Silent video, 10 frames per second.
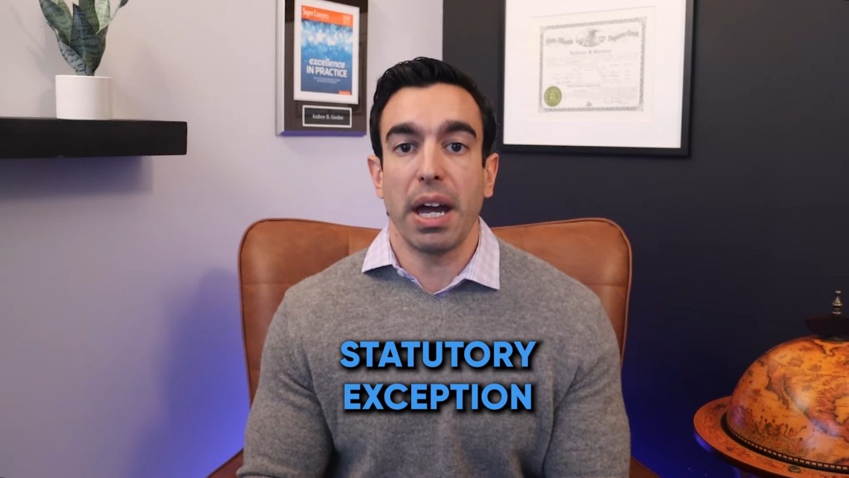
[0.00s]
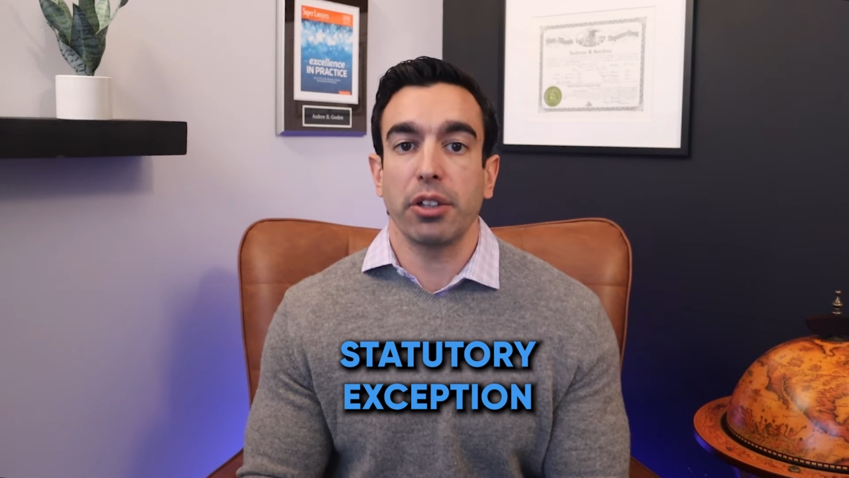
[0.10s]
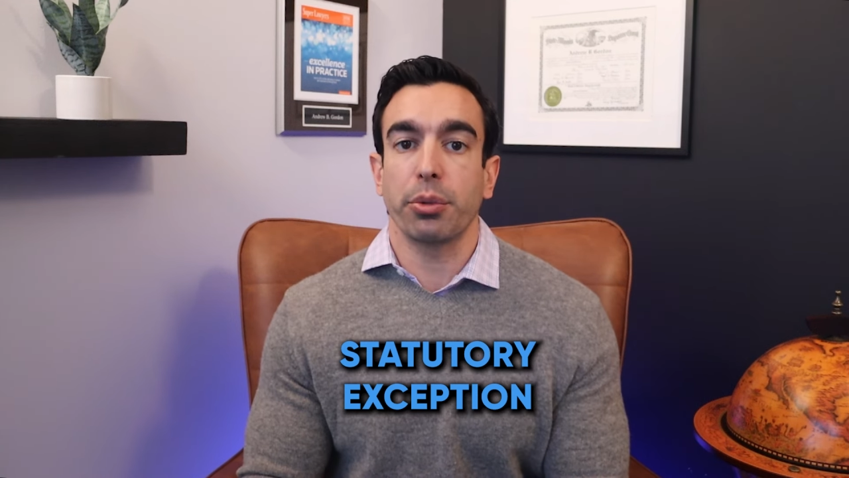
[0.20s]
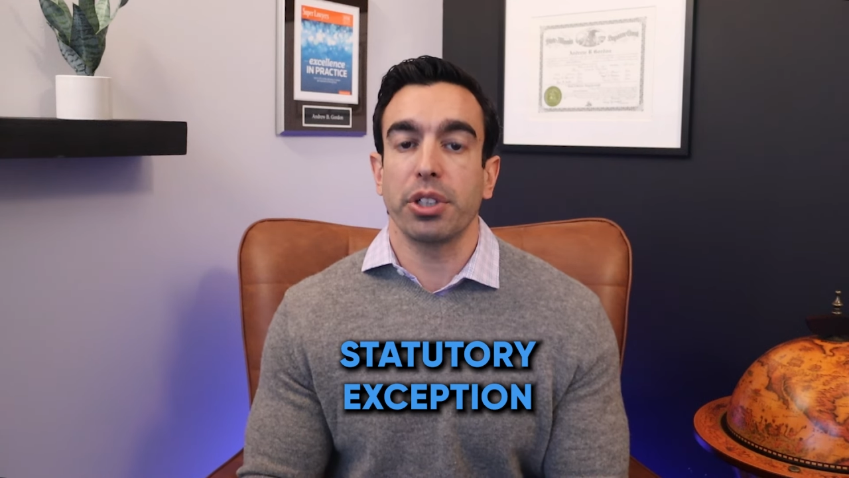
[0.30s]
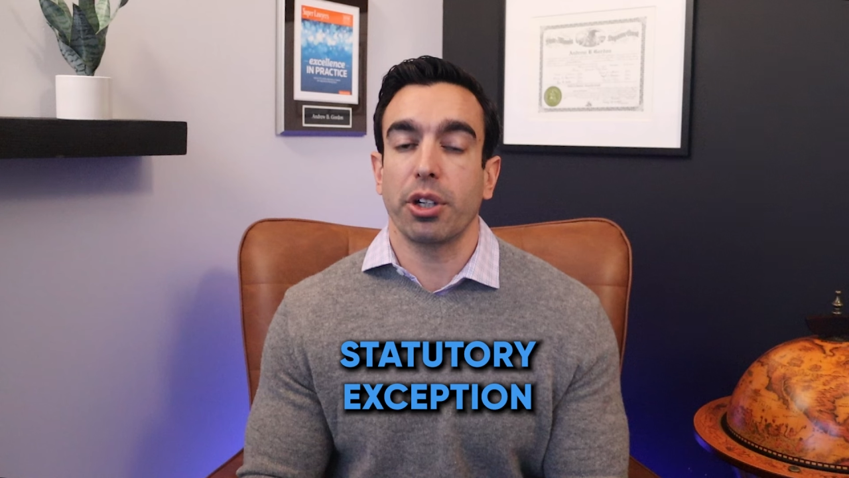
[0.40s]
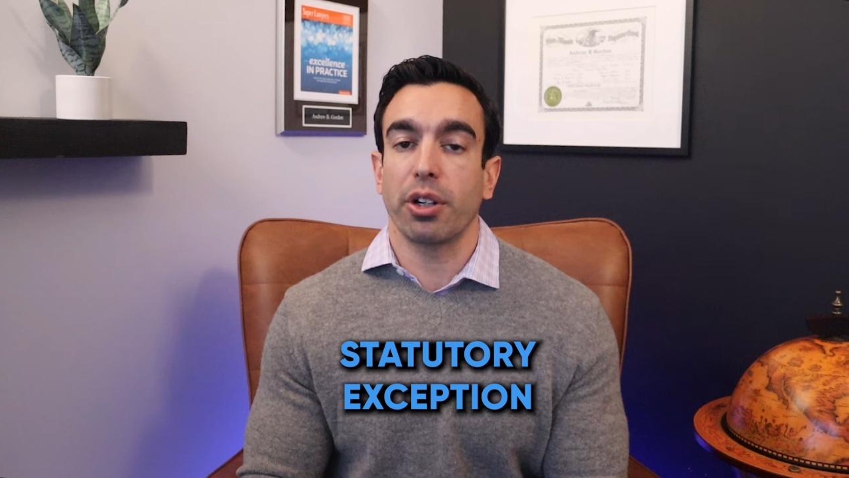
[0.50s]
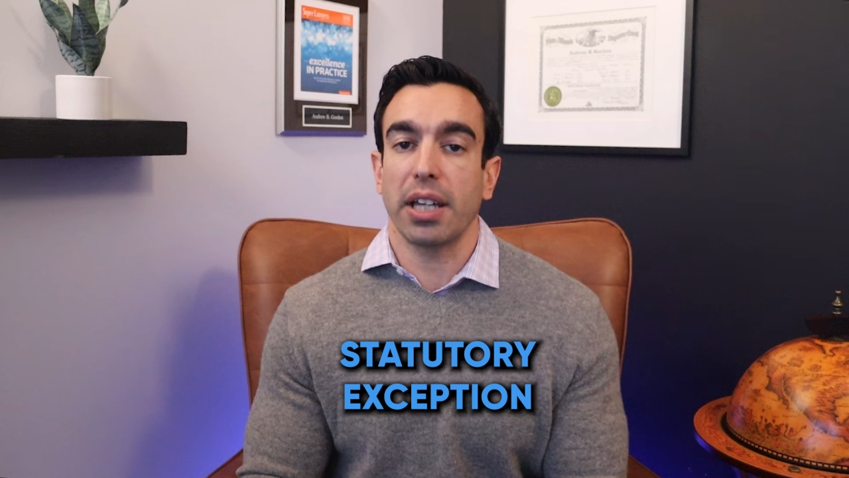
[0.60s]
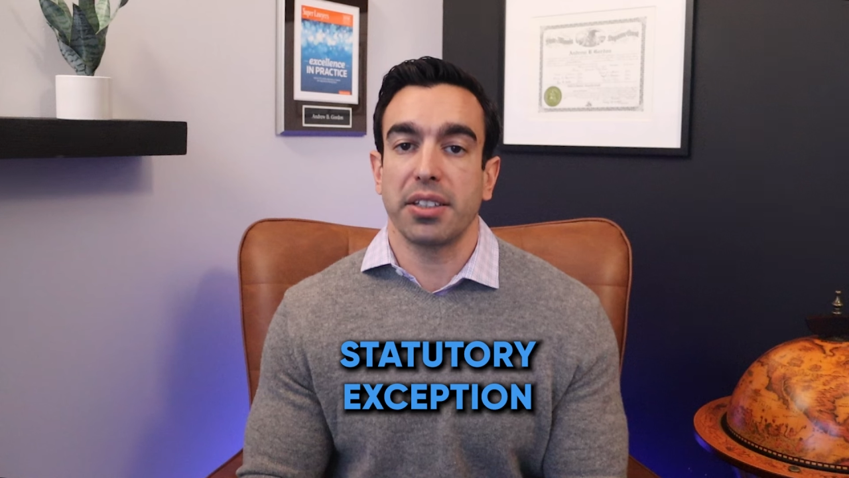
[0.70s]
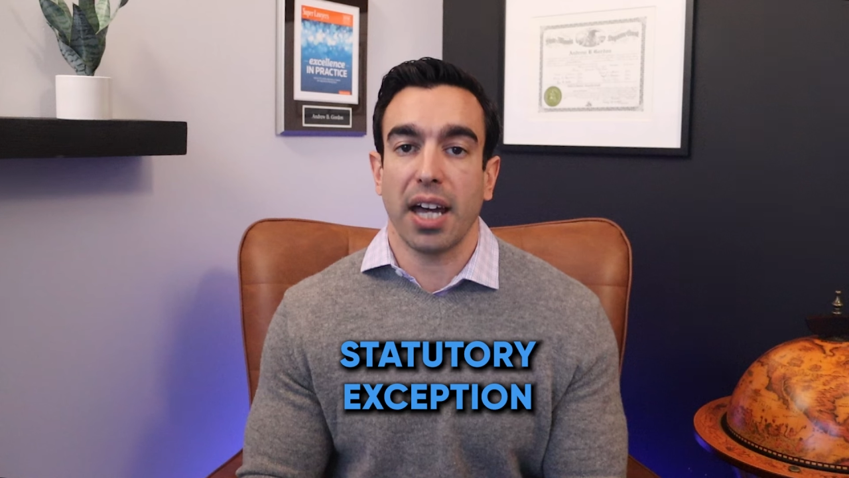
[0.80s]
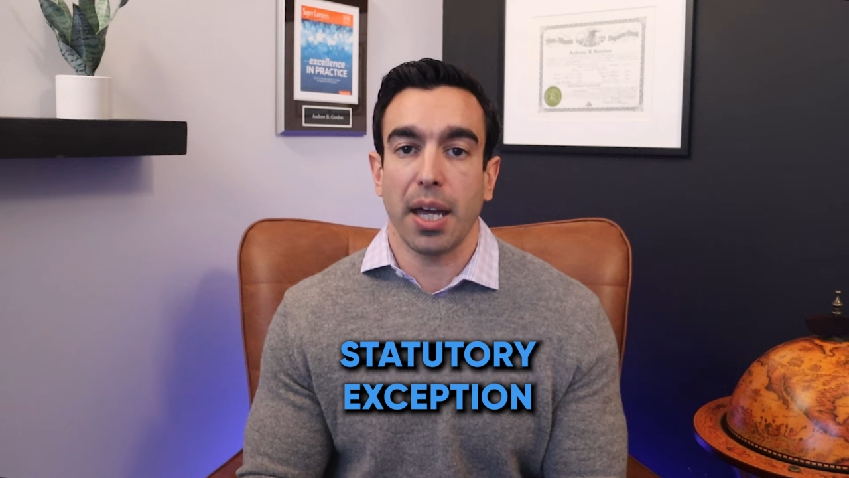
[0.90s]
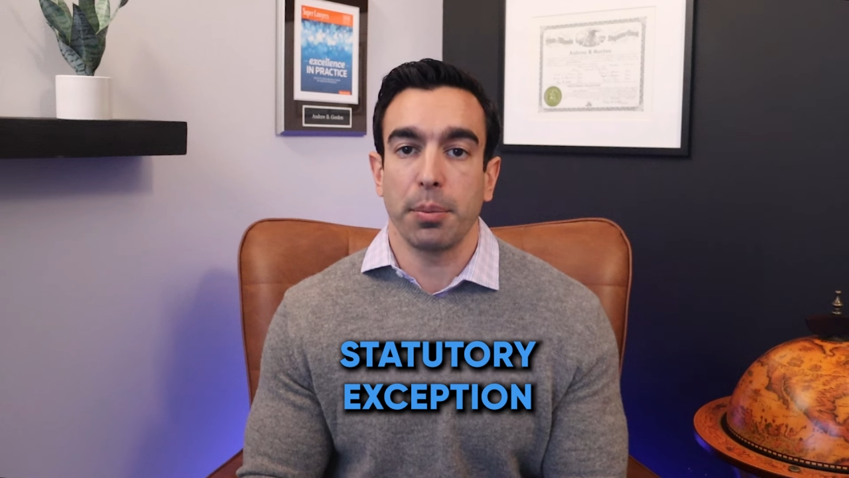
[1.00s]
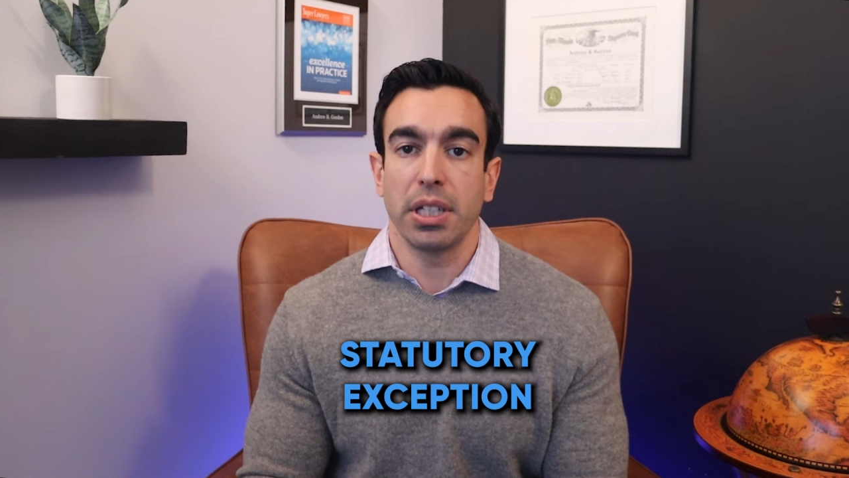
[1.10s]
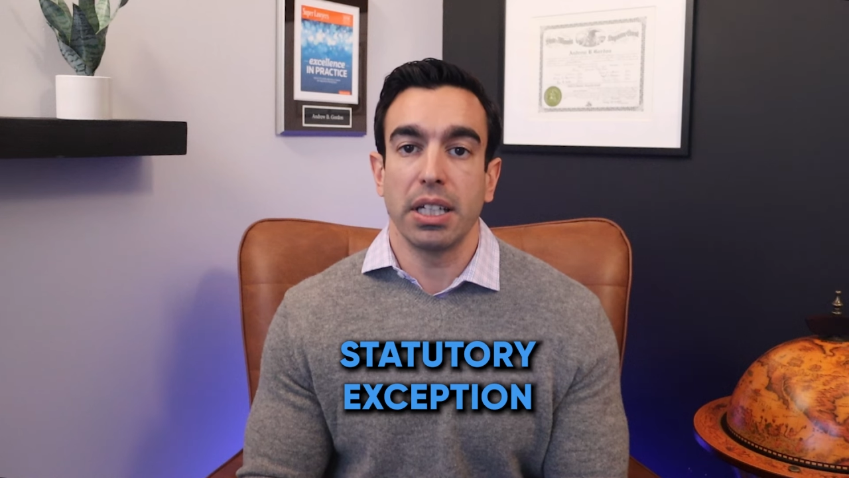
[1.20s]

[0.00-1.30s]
mailed a return on time,